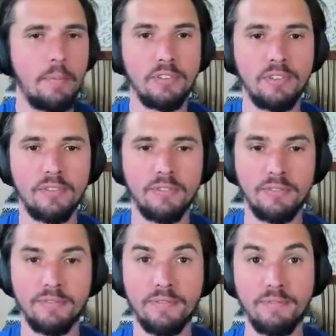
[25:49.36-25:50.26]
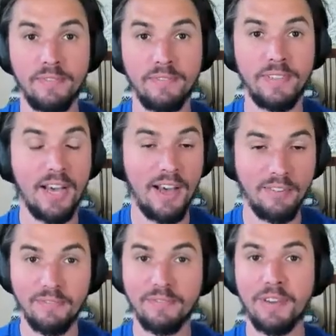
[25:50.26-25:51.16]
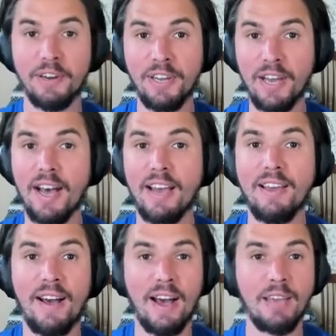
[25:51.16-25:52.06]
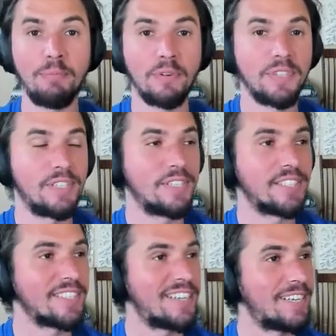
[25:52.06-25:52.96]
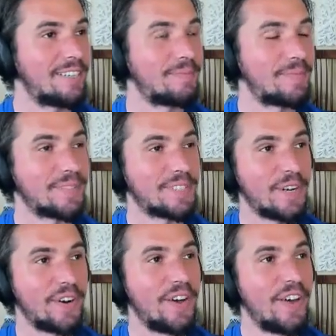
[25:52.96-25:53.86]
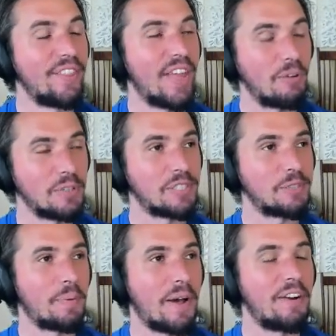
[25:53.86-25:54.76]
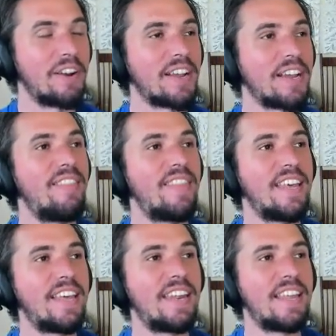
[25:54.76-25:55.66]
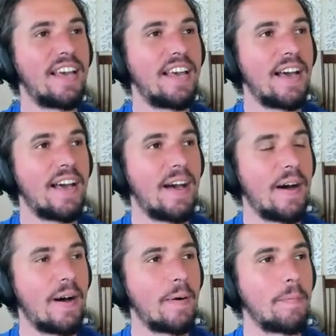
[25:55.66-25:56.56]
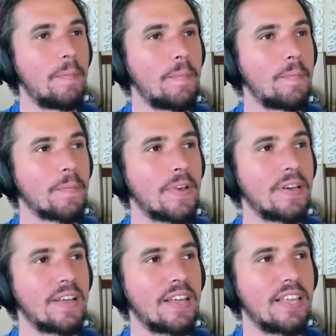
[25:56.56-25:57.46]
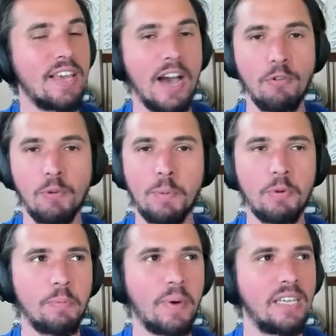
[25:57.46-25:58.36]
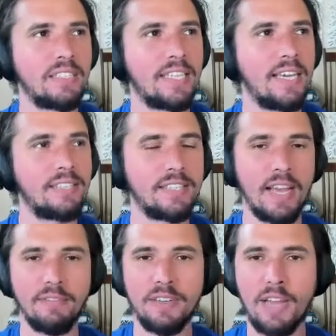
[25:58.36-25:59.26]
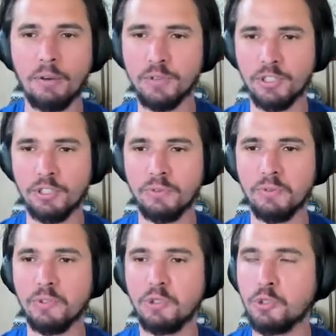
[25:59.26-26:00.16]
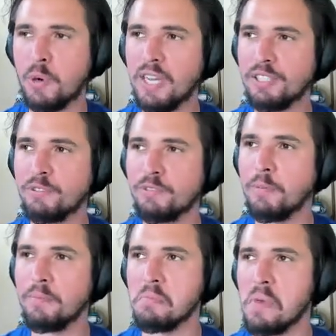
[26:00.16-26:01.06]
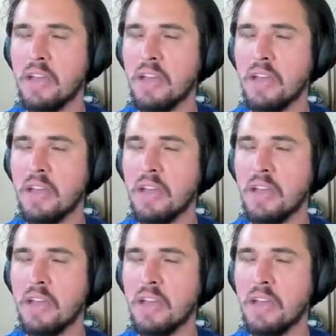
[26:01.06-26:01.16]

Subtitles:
And yeah, very high percentages. So that was inspiring. And then um yeah, I remember by day 7, I was just stressed from